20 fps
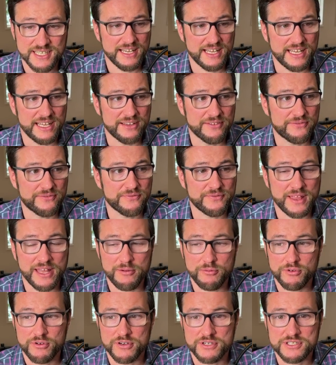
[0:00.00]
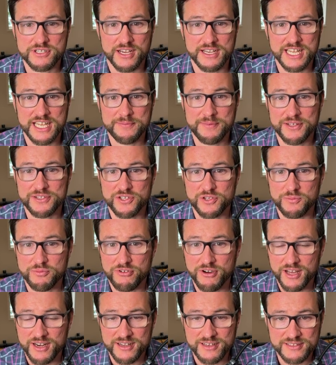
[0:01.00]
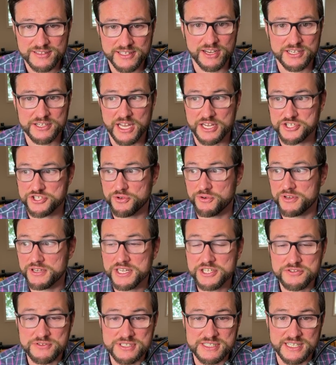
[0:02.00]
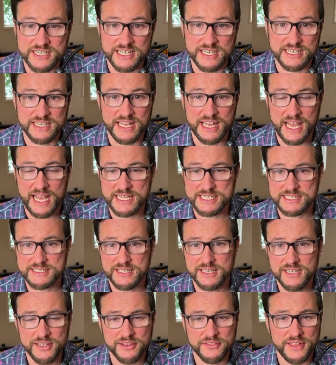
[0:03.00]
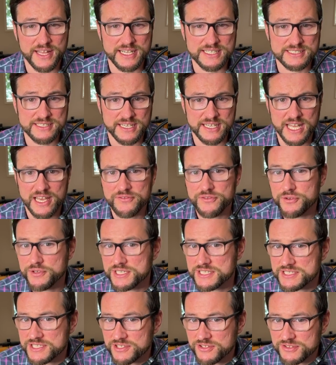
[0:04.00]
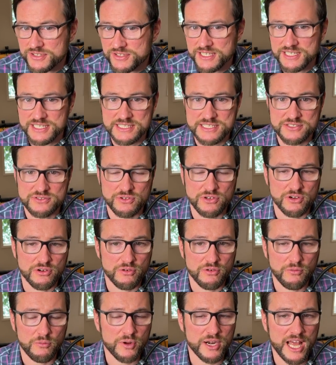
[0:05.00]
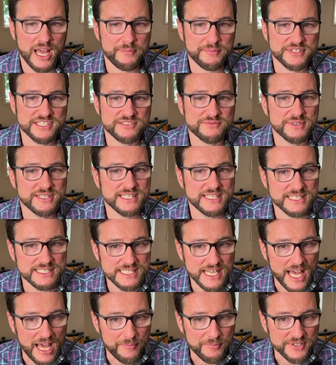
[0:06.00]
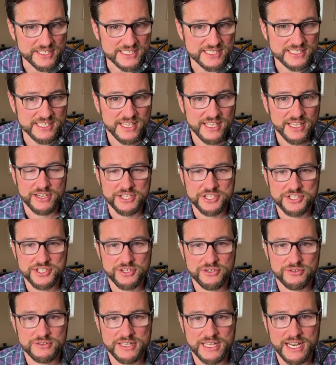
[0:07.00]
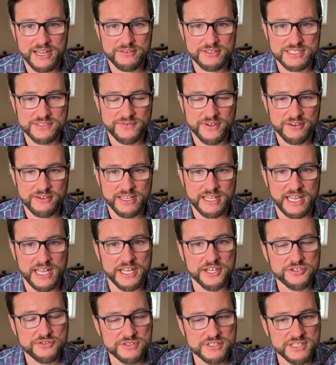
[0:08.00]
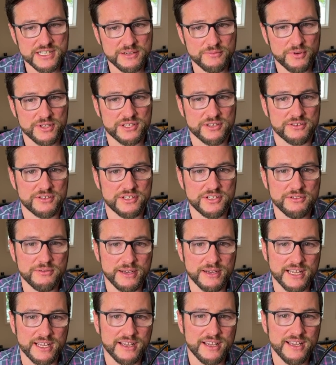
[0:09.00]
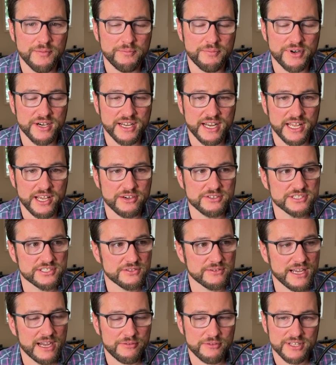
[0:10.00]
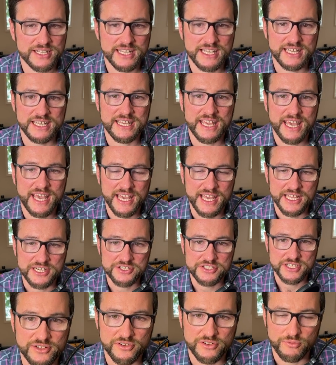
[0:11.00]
If they were talking about their product, I showed an interest in it, and I asked things like, have you considered this? Or what happens when this happens? I showed that I was very interested in what they're doing, but I also got really engaged.